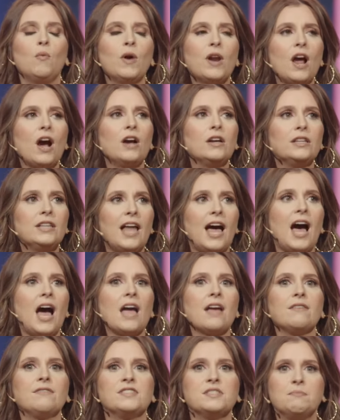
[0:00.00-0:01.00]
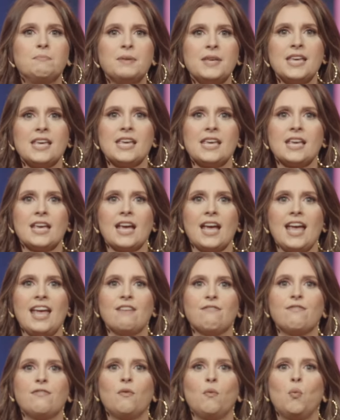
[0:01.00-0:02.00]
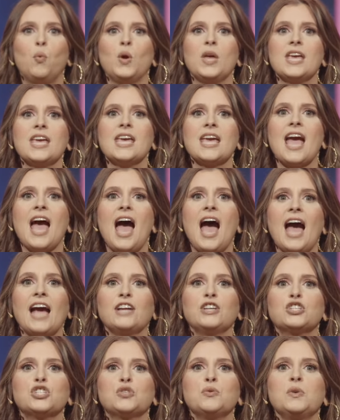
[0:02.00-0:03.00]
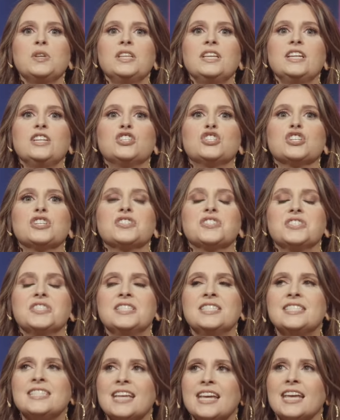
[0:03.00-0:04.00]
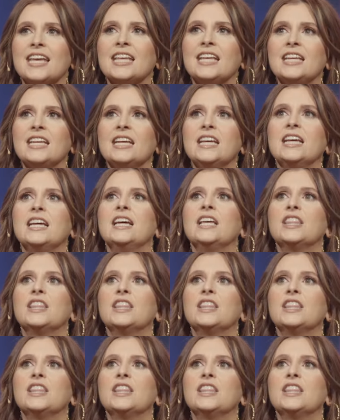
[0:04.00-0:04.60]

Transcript: would our lives be if we actually just did